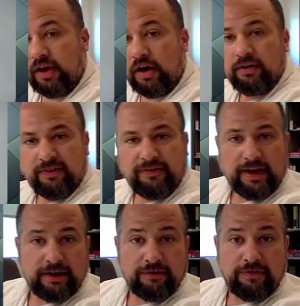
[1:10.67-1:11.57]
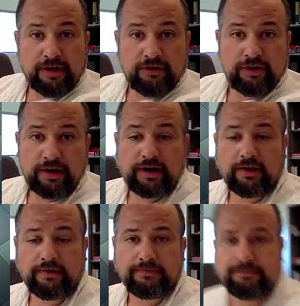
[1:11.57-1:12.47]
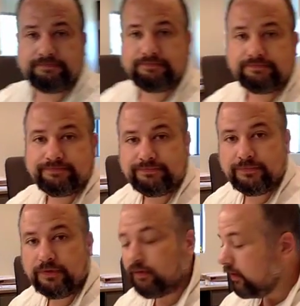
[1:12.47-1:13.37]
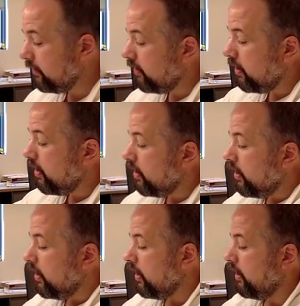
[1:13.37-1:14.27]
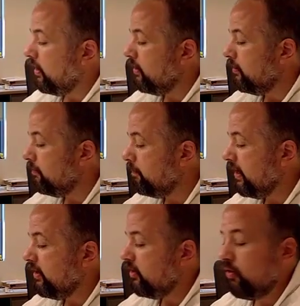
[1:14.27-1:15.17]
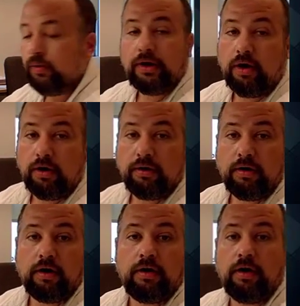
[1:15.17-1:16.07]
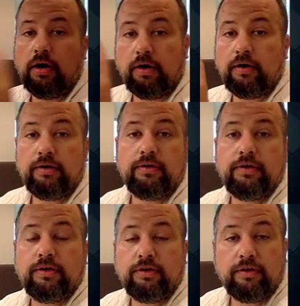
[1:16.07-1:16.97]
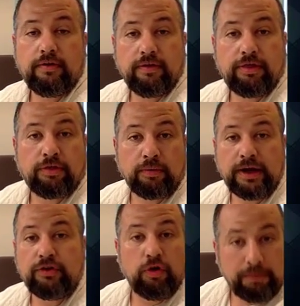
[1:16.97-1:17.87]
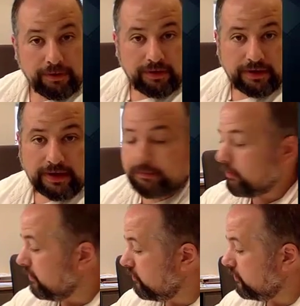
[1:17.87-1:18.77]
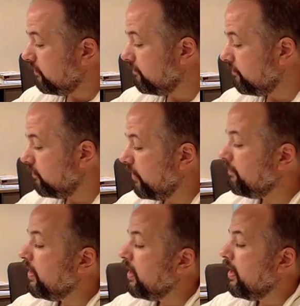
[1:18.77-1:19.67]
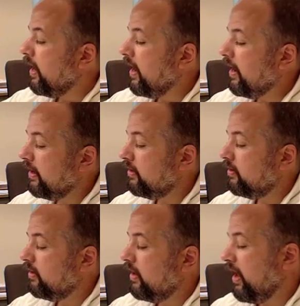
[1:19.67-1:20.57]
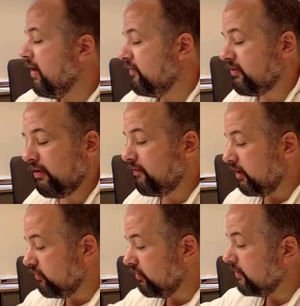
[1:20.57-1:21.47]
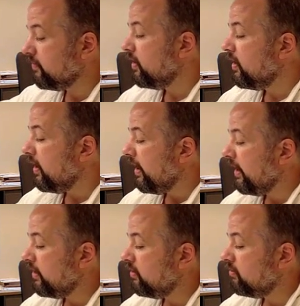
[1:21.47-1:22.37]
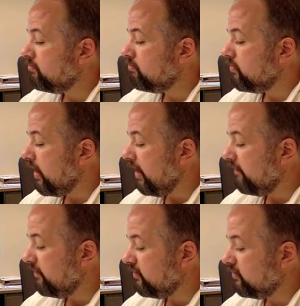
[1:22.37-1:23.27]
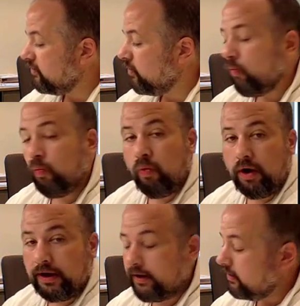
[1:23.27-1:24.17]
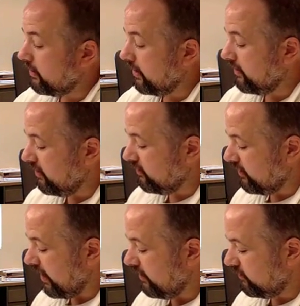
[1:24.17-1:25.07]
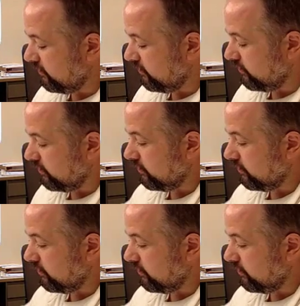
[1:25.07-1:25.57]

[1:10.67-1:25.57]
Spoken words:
our defined function here, right? P, Q, and R are our three tuple inputs, right? And F is our function, and F is 1 in these cases